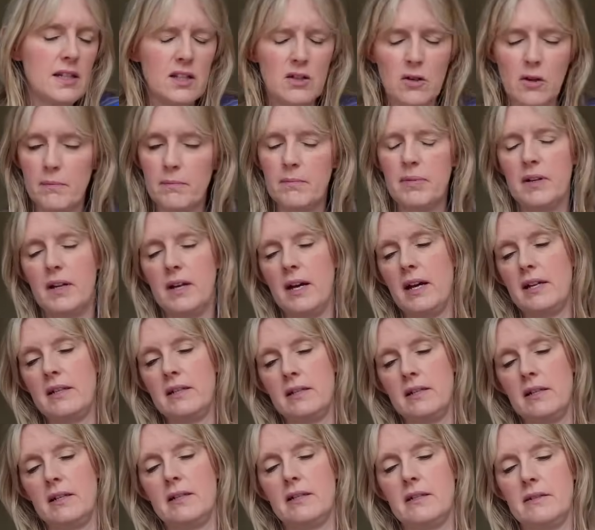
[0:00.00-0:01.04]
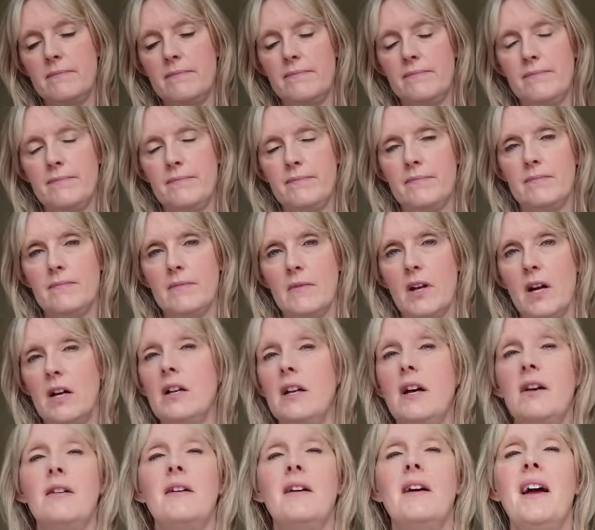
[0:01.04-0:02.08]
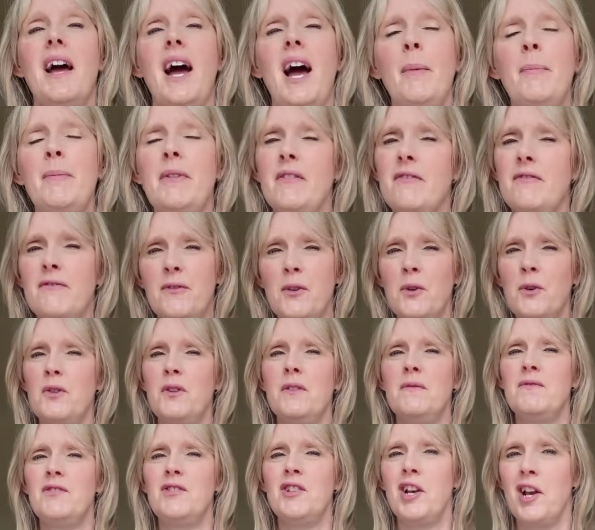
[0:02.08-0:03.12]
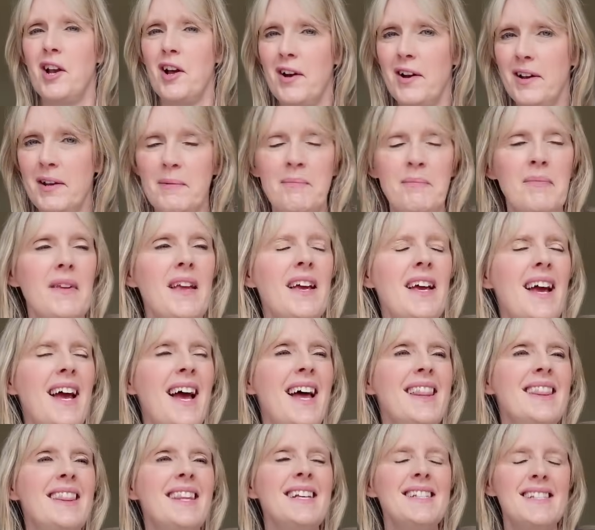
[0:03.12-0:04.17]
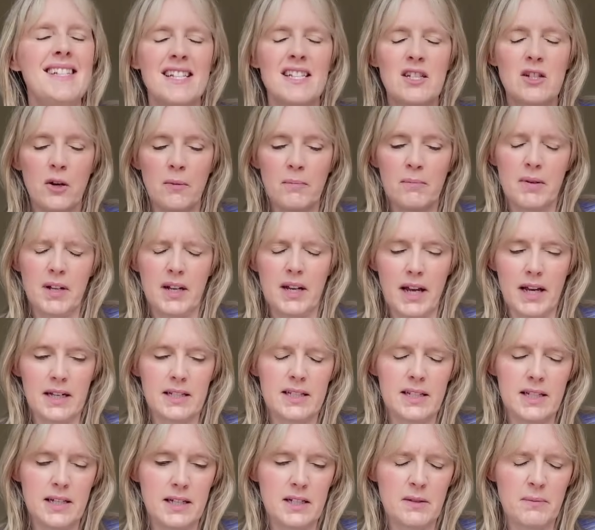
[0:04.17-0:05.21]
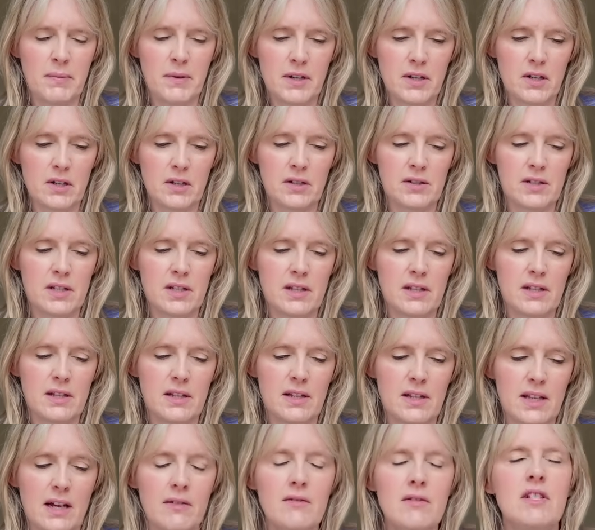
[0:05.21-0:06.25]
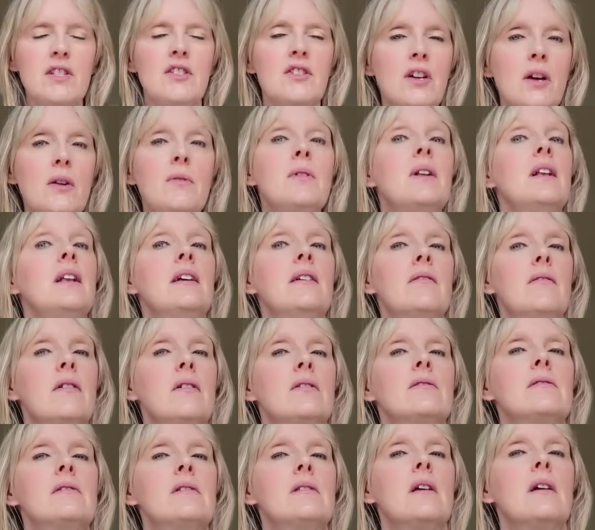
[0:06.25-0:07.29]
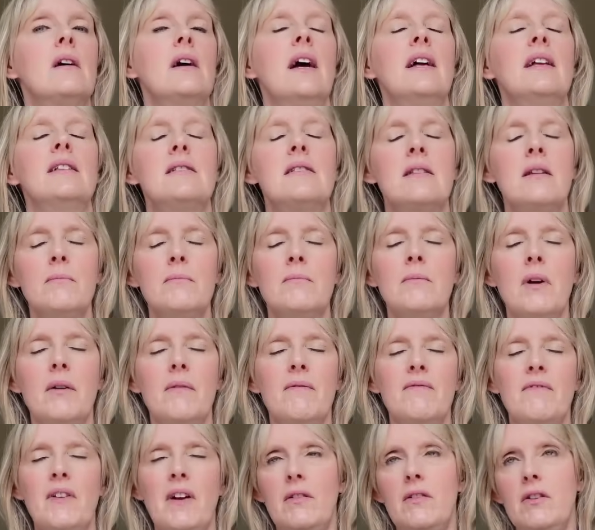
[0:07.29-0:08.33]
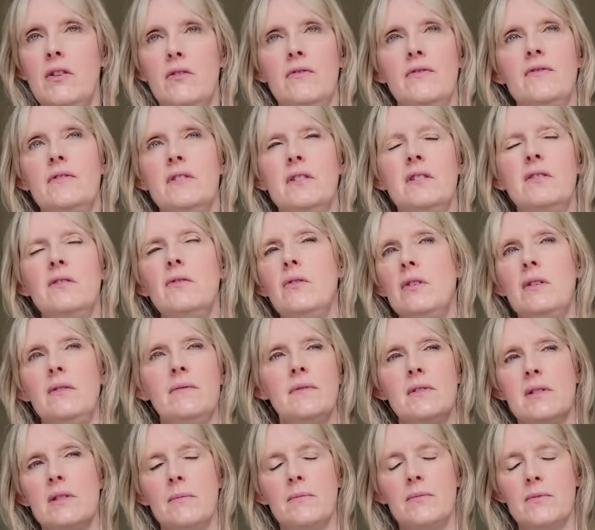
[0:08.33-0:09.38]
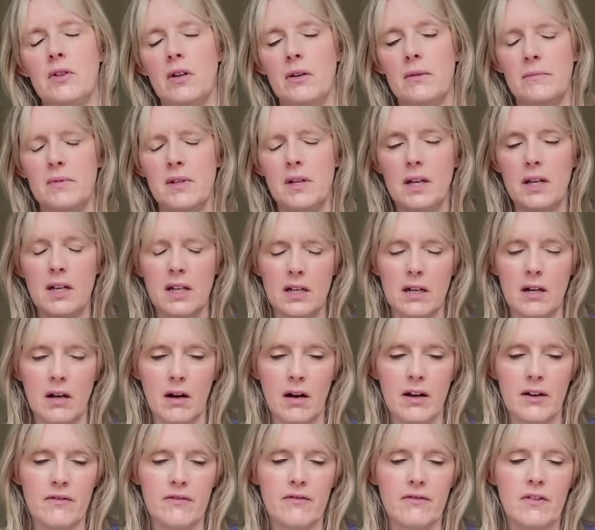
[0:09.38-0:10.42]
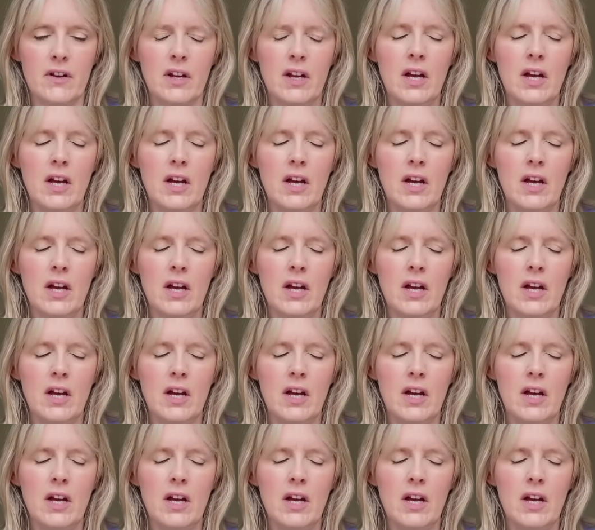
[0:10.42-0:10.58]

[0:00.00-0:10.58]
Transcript: complicated. I know, happy 4th of July. This is complicated because there is no clear answer, and some, and very often, not even sometimes in life,